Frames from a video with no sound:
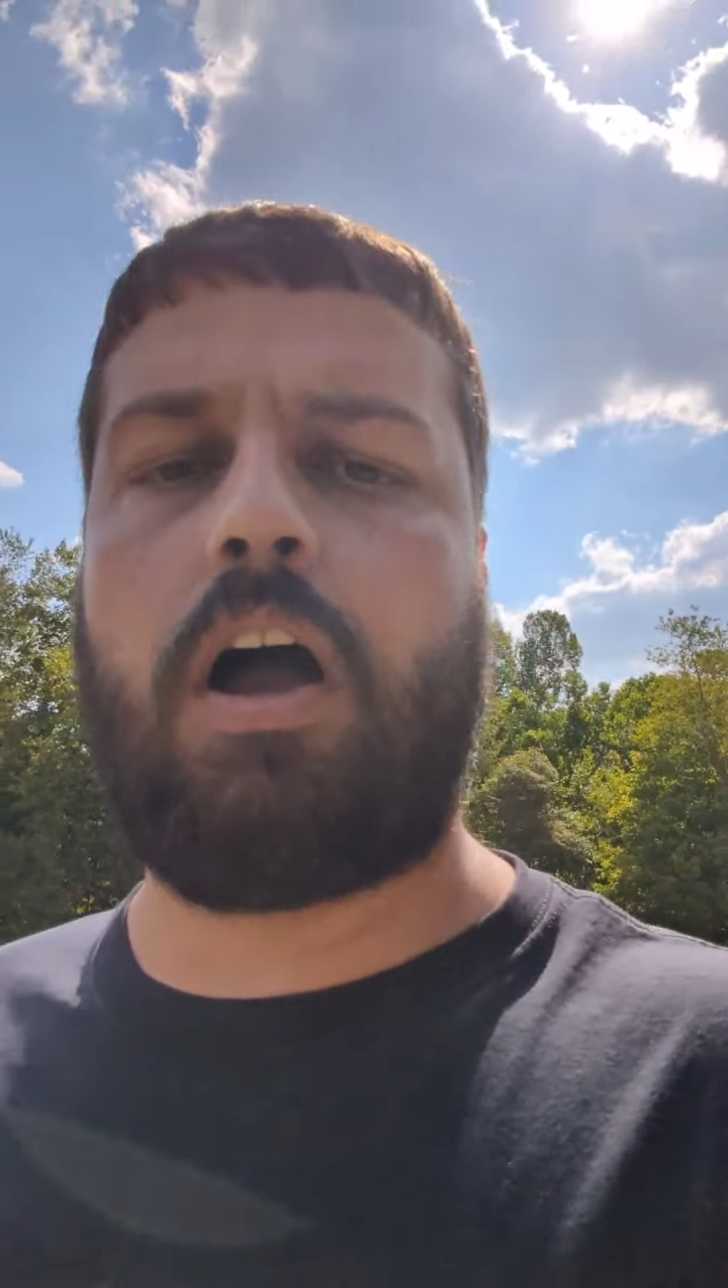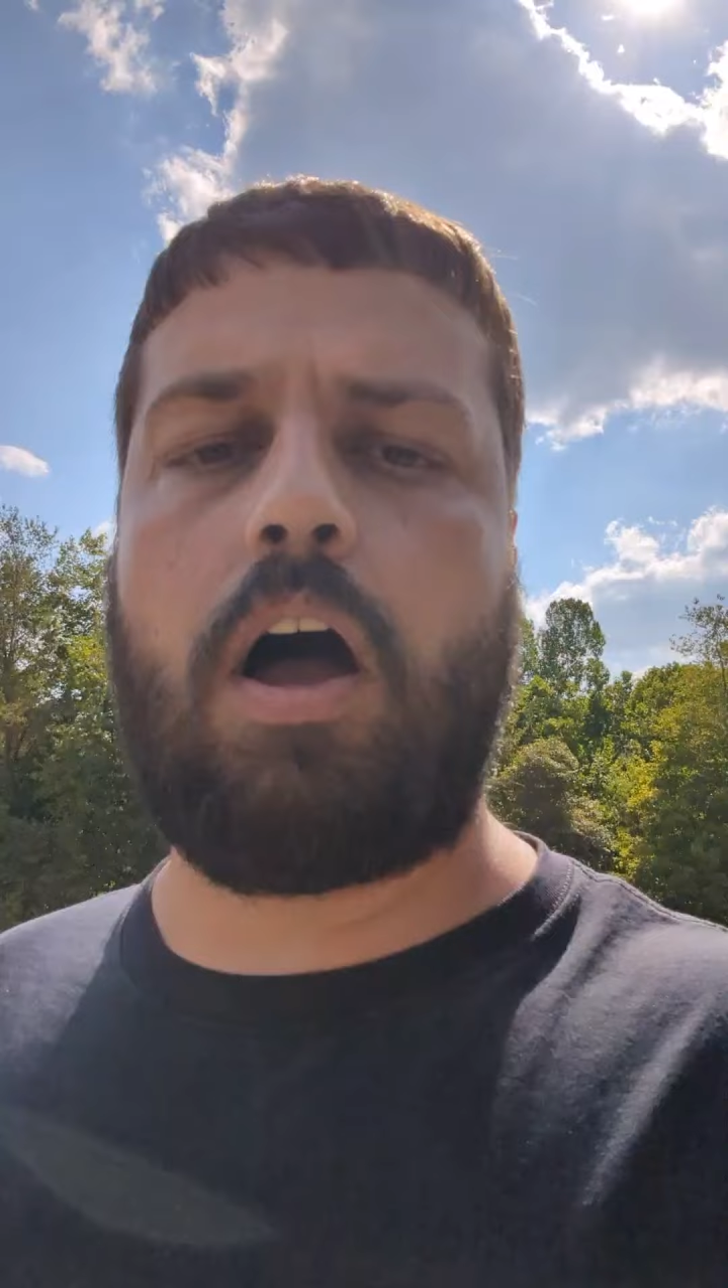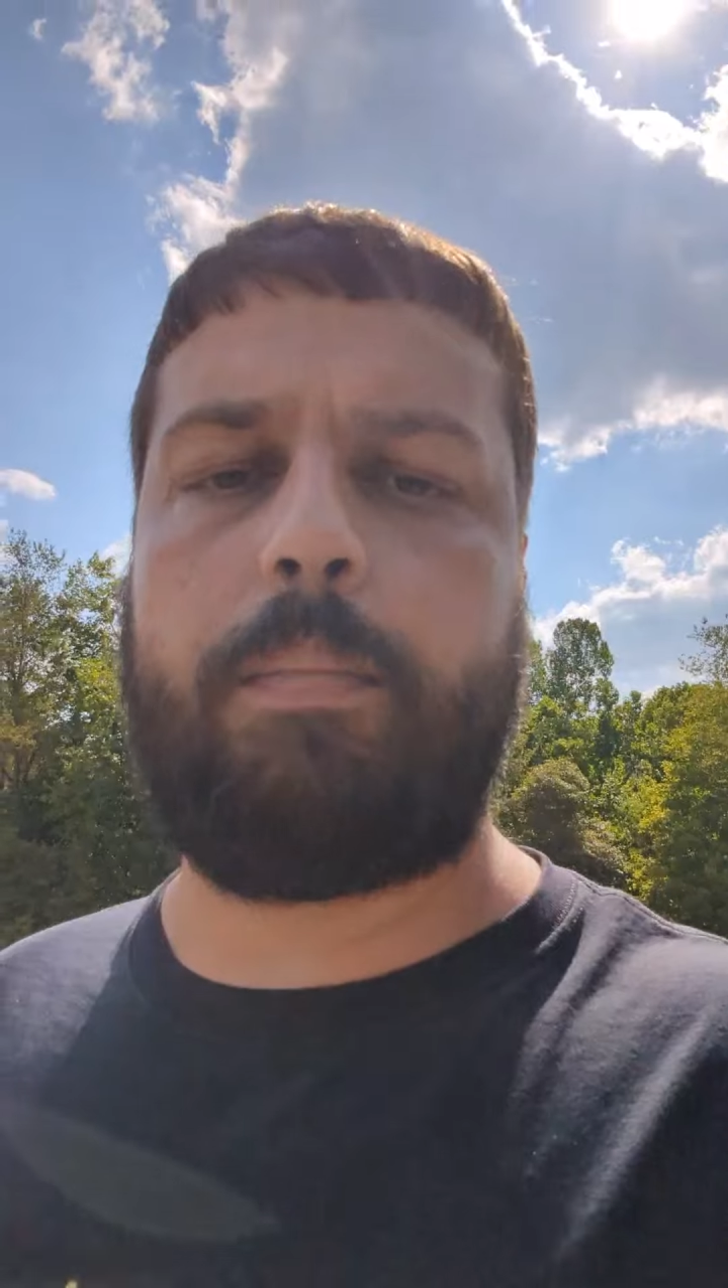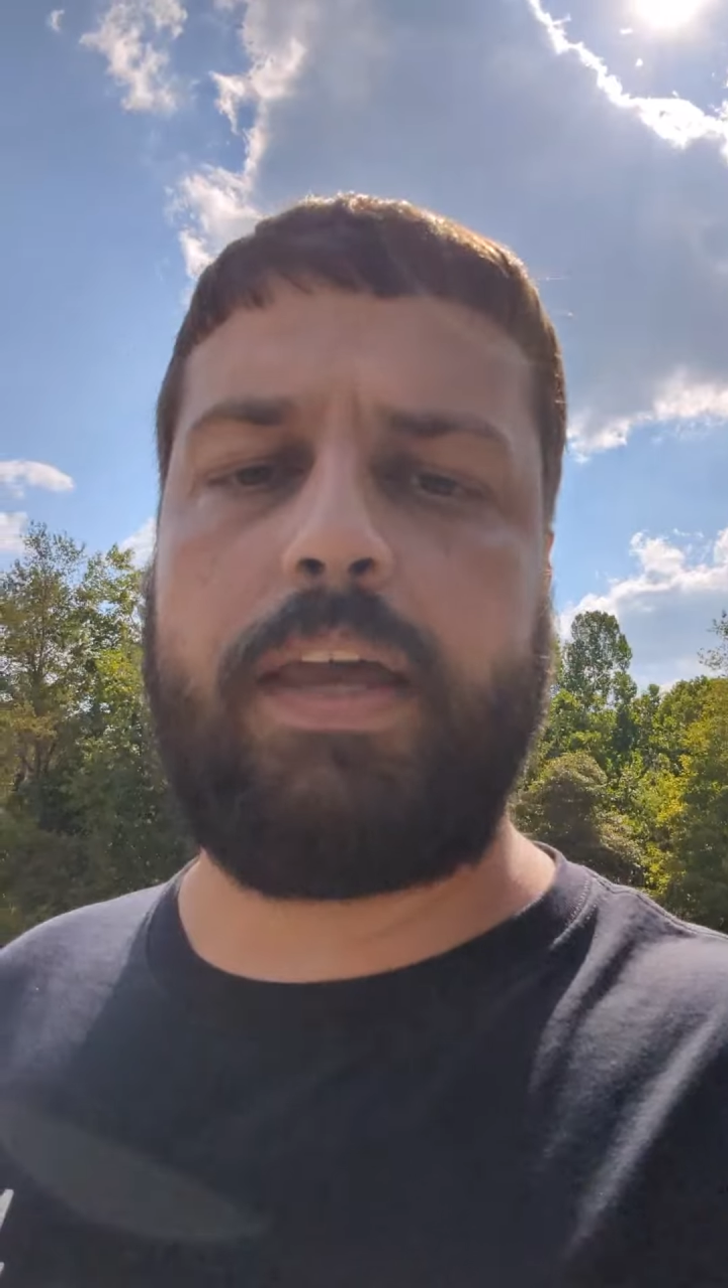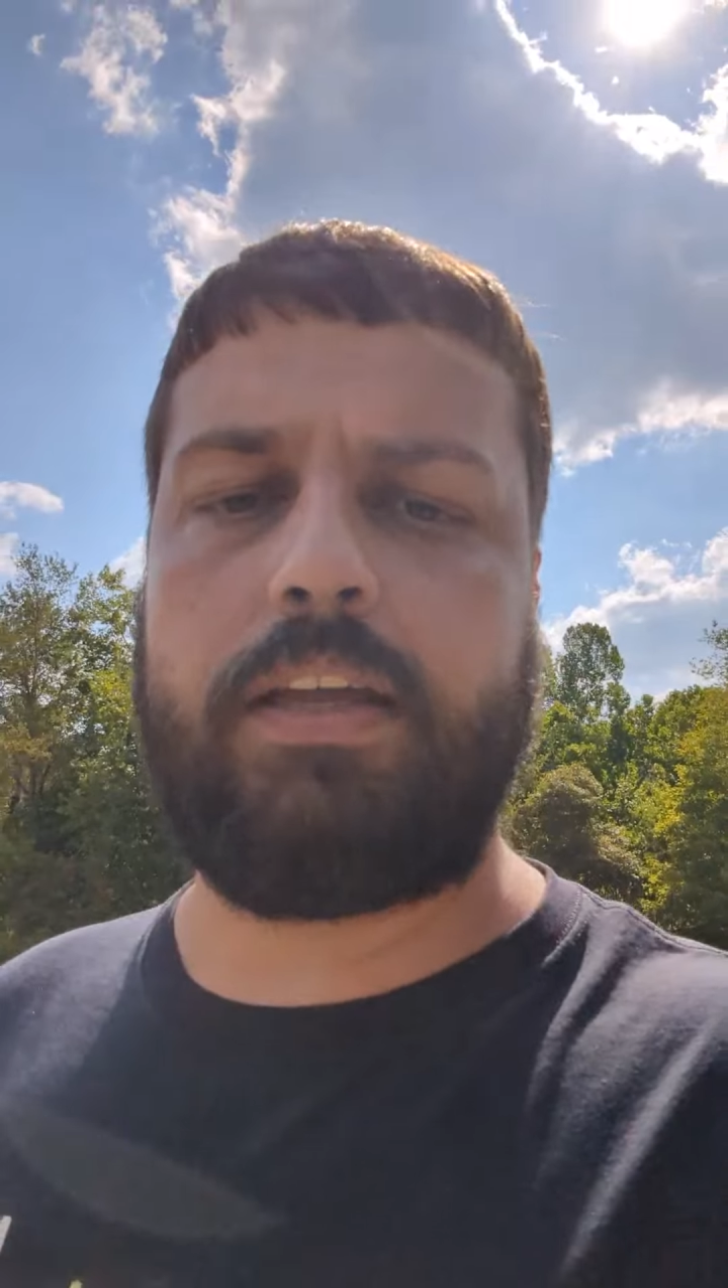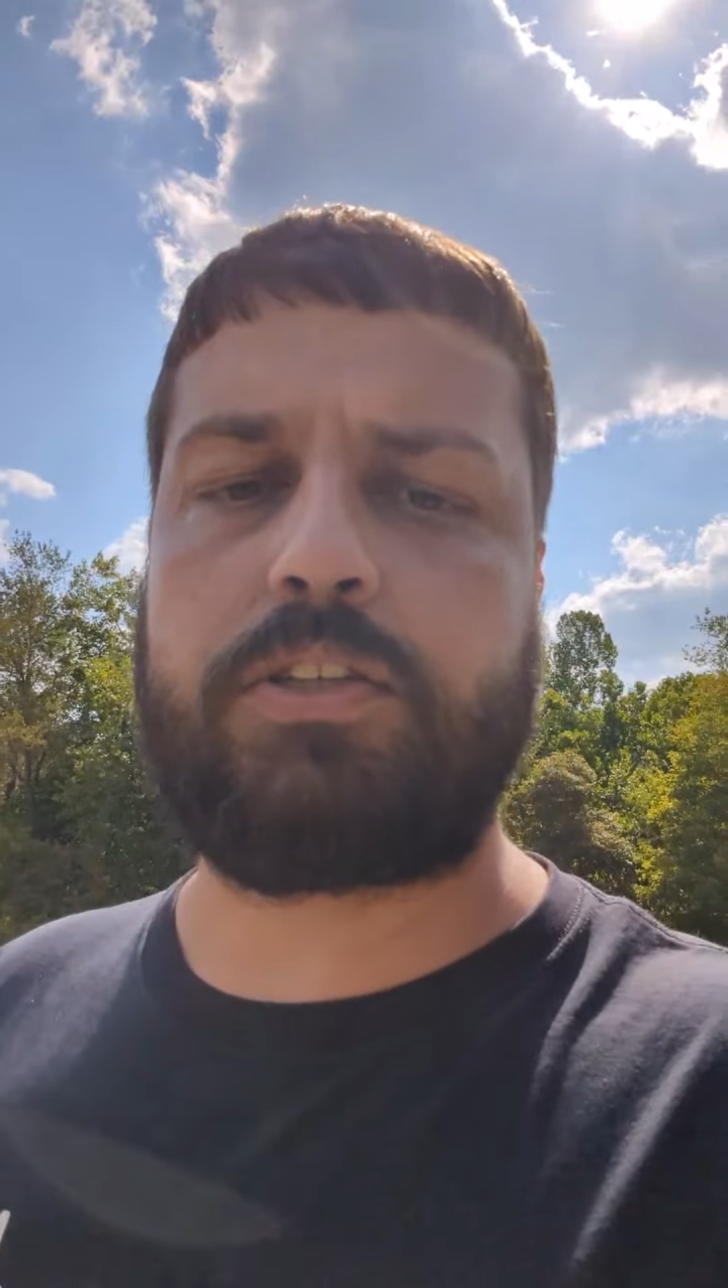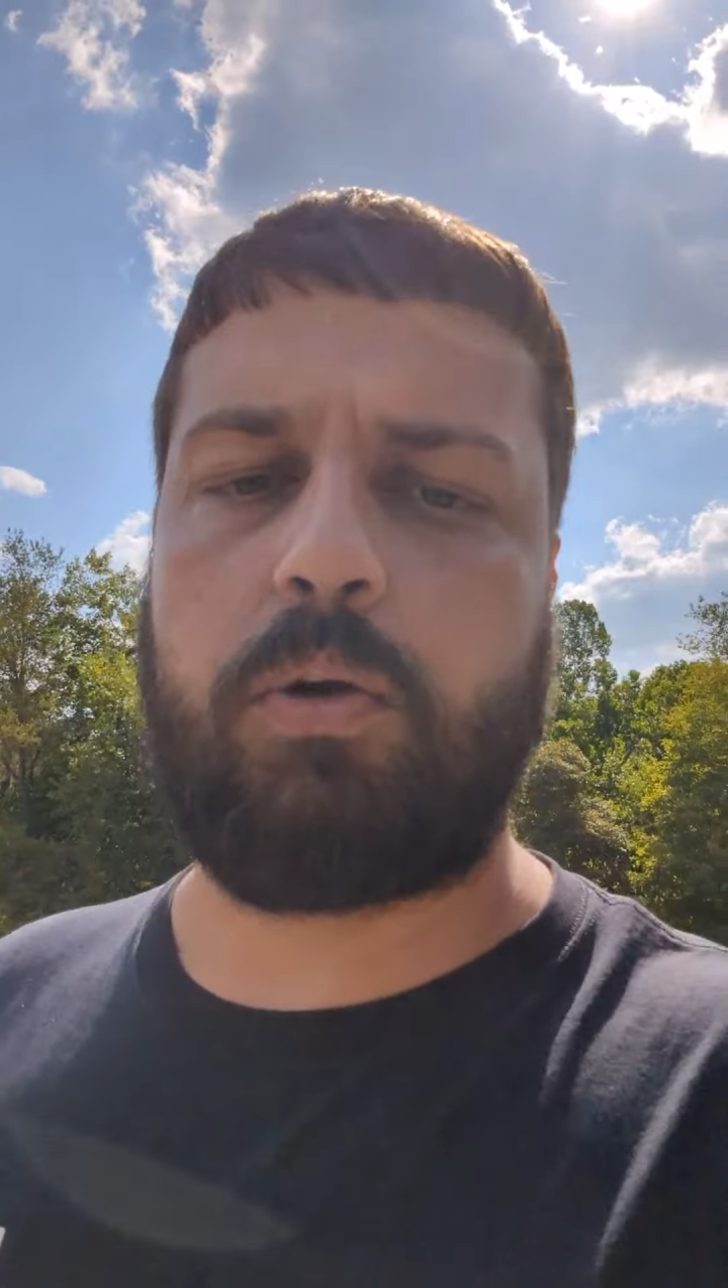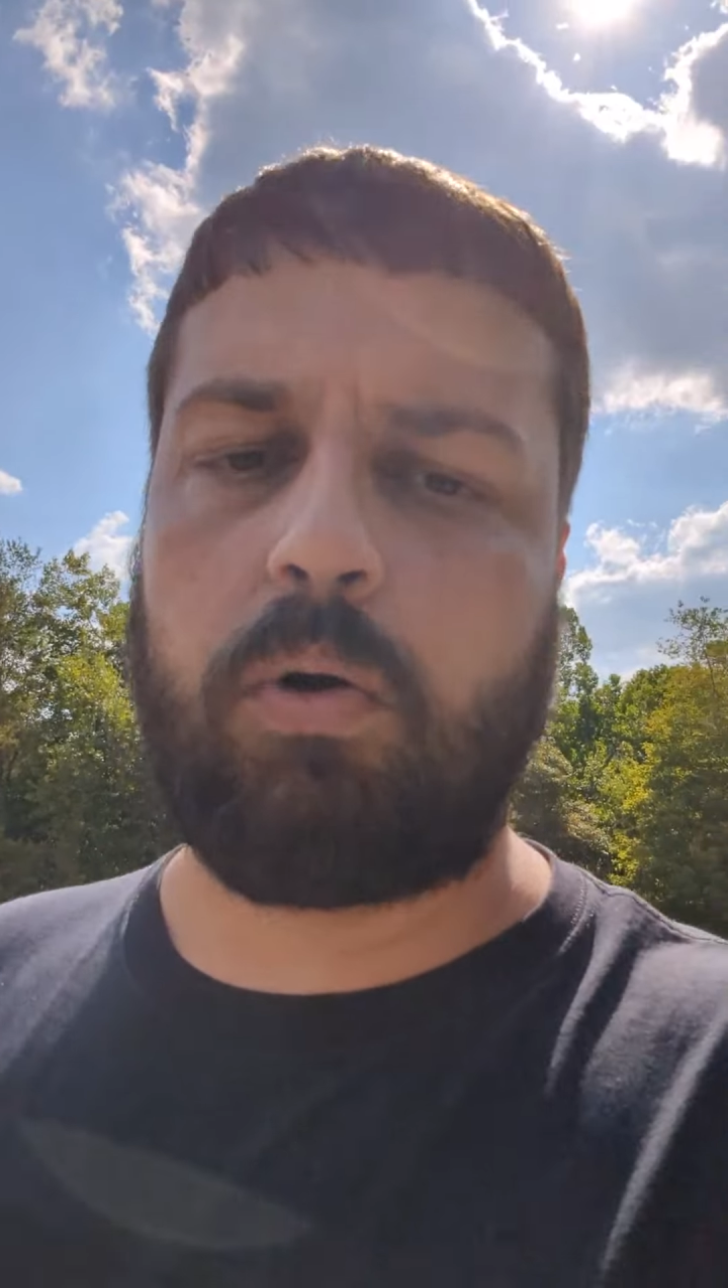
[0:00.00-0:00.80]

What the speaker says: comments